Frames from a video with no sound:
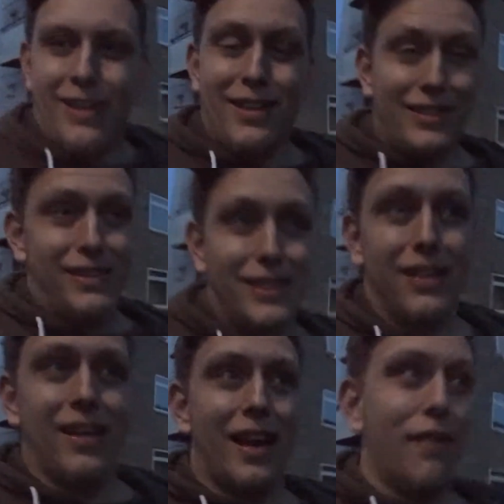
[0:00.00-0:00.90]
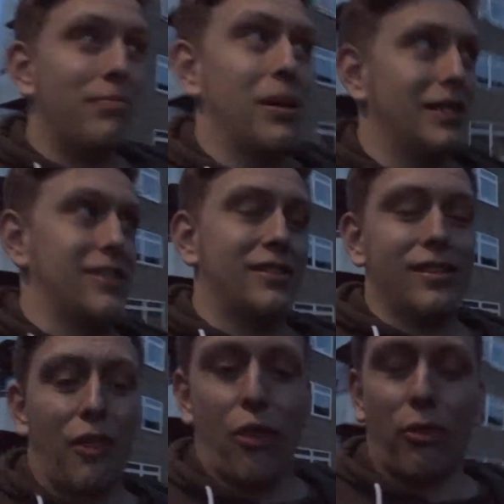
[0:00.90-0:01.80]
it's
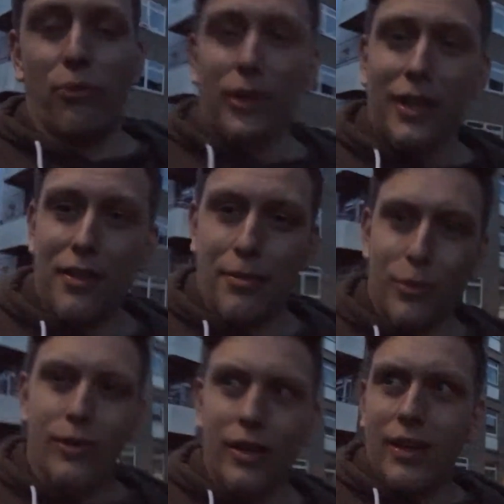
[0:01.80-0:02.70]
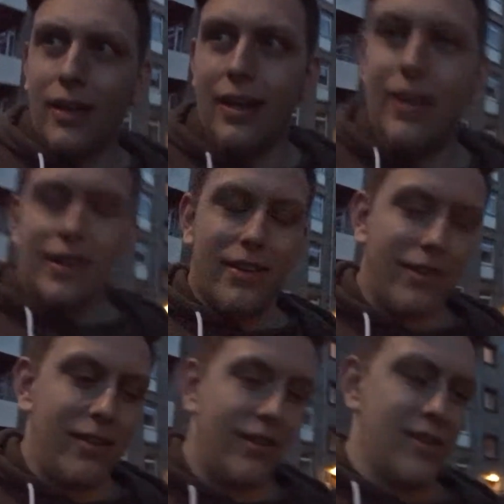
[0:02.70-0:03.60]
3:30 in the morning, and
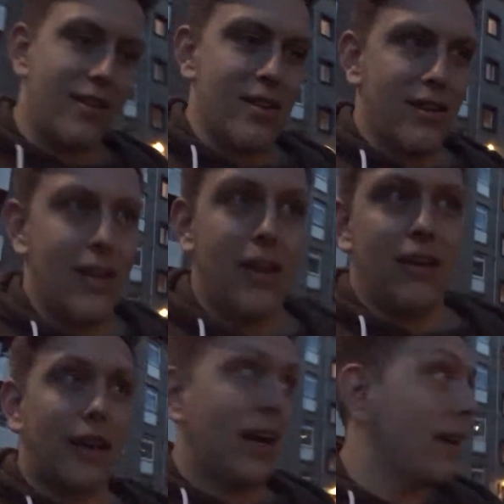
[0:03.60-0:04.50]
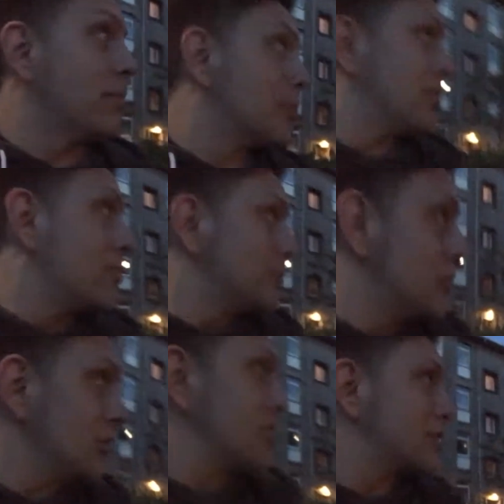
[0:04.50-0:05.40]
I
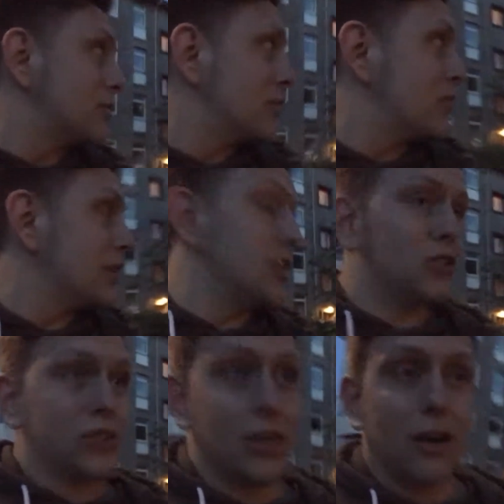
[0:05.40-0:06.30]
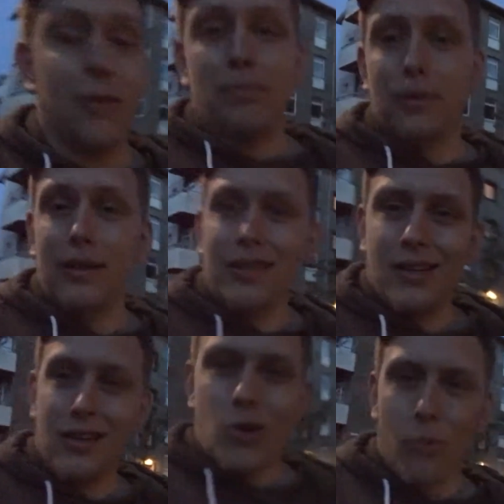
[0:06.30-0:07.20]
just finished up
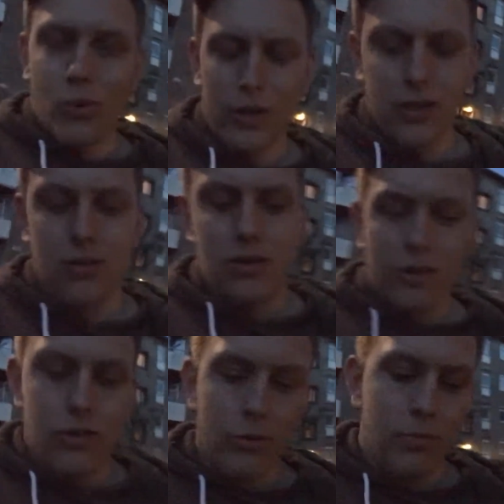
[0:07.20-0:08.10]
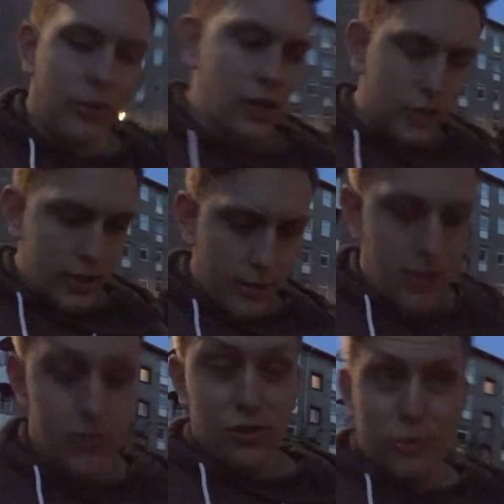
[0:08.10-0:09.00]
working on our project
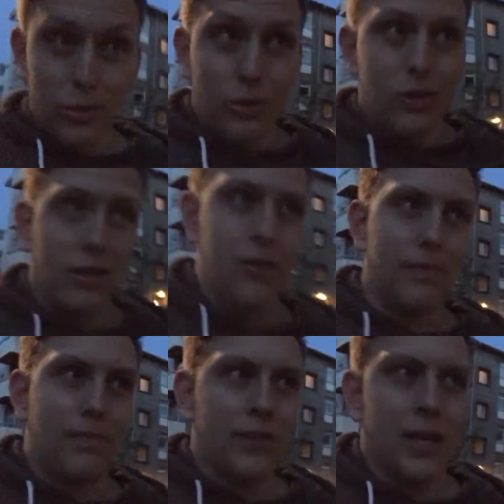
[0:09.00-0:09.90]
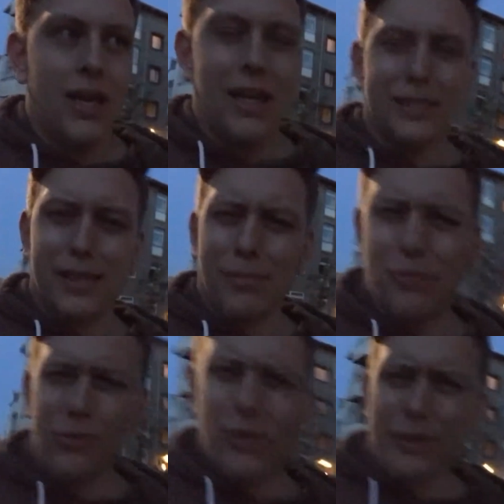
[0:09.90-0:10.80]
at school. I said
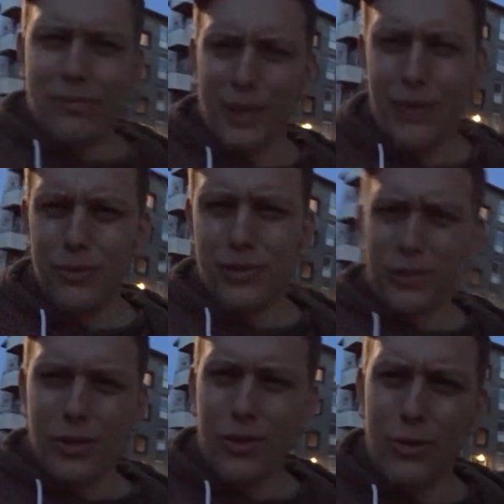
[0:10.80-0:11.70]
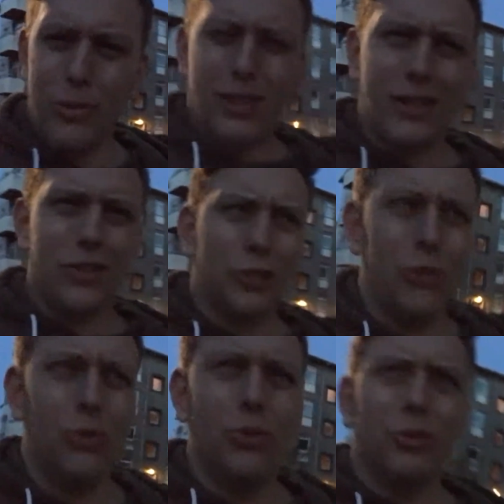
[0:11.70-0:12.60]
before the plan was to go home at like
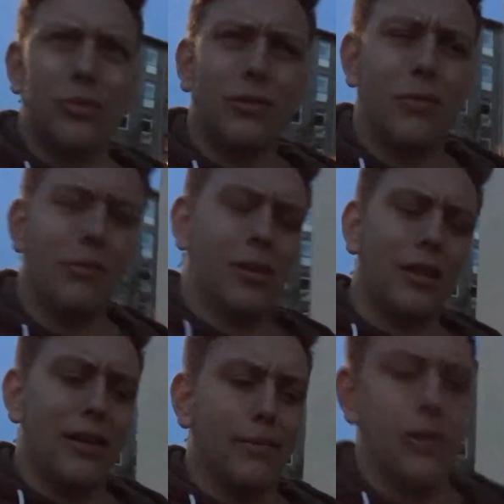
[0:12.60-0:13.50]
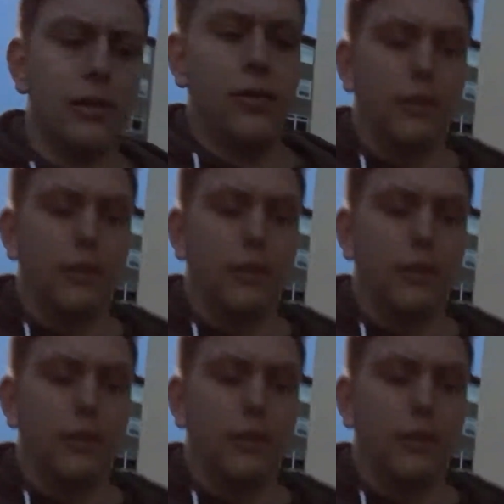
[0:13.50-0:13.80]
2, something like that, but